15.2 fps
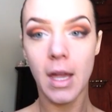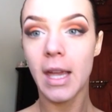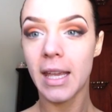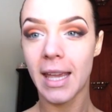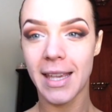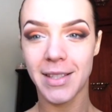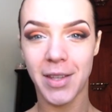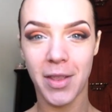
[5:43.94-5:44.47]

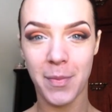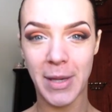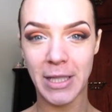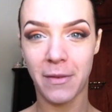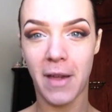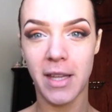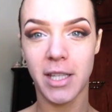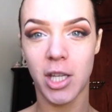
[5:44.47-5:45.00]
Okay, so the best
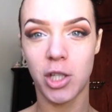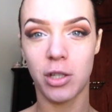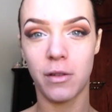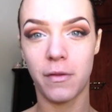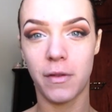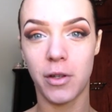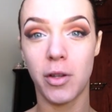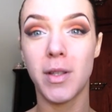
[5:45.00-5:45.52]
foundation
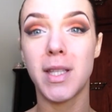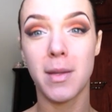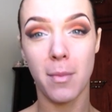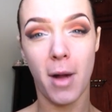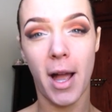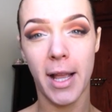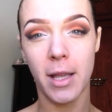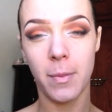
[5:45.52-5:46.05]
for use, in
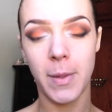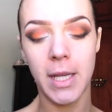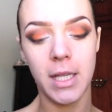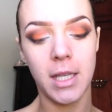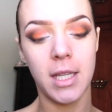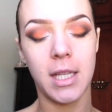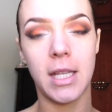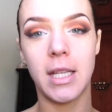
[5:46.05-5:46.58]
my
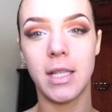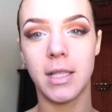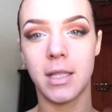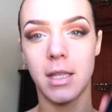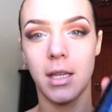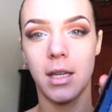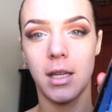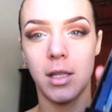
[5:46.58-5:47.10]
opinion, is
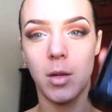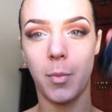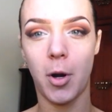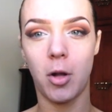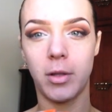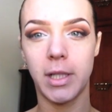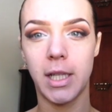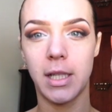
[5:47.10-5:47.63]
the
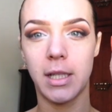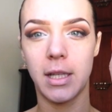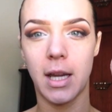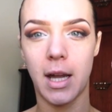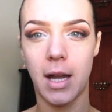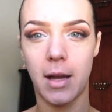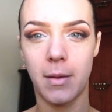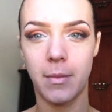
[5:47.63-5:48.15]
Napoleon
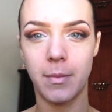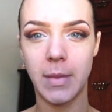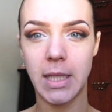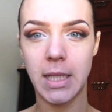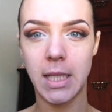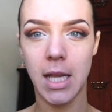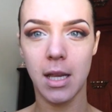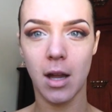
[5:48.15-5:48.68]

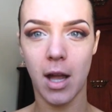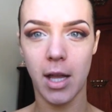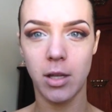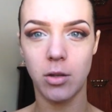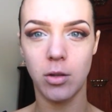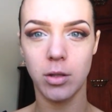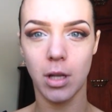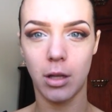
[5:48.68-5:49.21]
stick. I
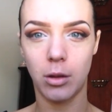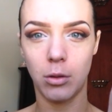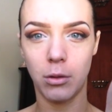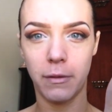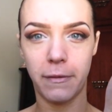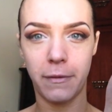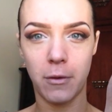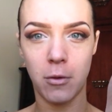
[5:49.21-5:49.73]
use a look
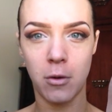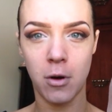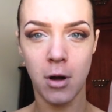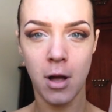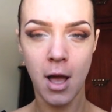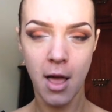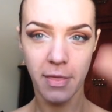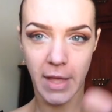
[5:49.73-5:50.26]
4.
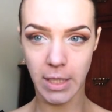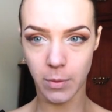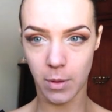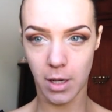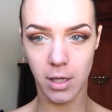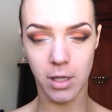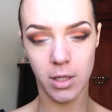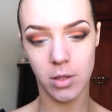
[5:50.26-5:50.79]
That's what I
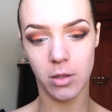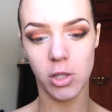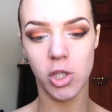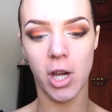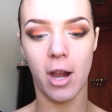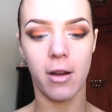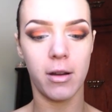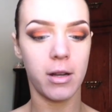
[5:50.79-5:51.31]
used on
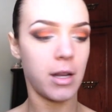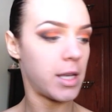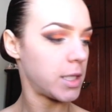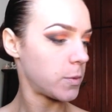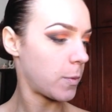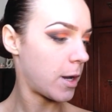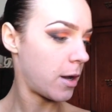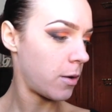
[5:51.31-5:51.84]
Jared
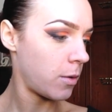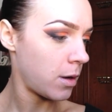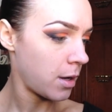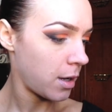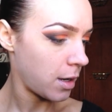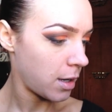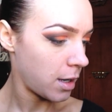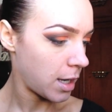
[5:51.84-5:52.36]
as well.
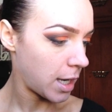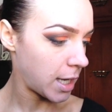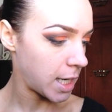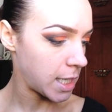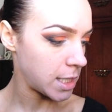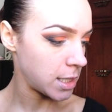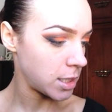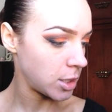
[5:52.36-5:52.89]

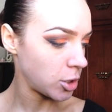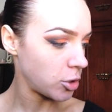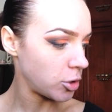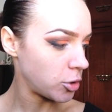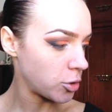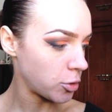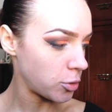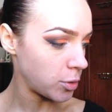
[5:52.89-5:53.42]
And you
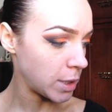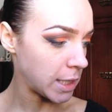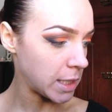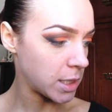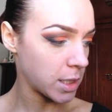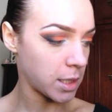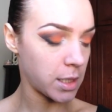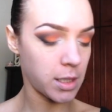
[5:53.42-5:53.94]
do need
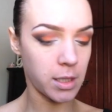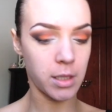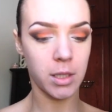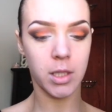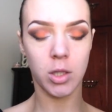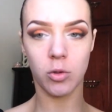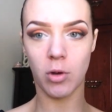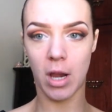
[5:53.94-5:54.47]
to
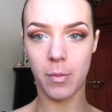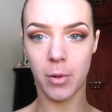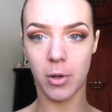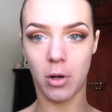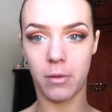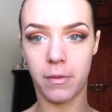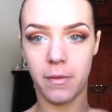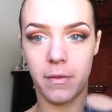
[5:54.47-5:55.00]
scrape it
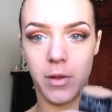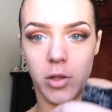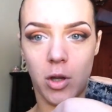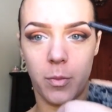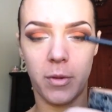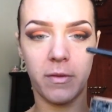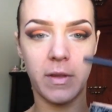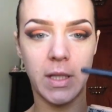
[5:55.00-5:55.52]
off of the
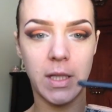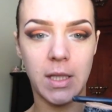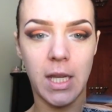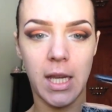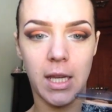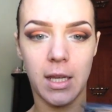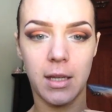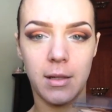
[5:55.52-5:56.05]
top of the
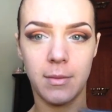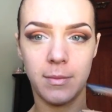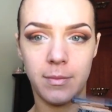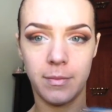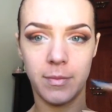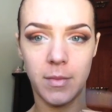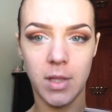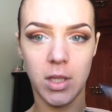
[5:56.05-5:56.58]
stick.
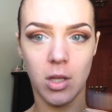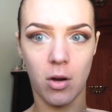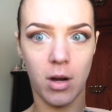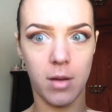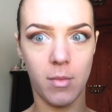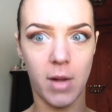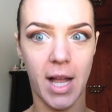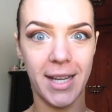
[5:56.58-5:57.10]
Sorry,
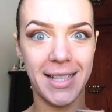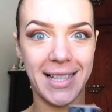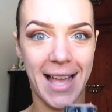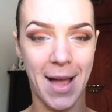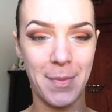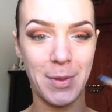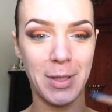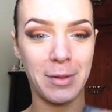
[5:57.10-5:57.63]
mine is
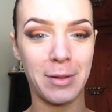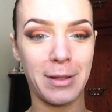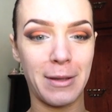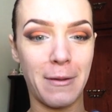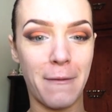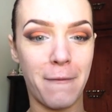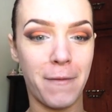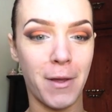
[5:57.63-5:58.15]
absolutely
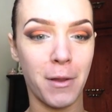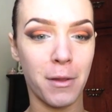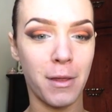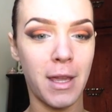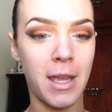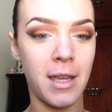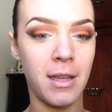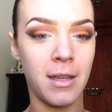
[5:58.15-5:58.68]

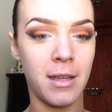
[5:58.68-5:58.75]
filthy.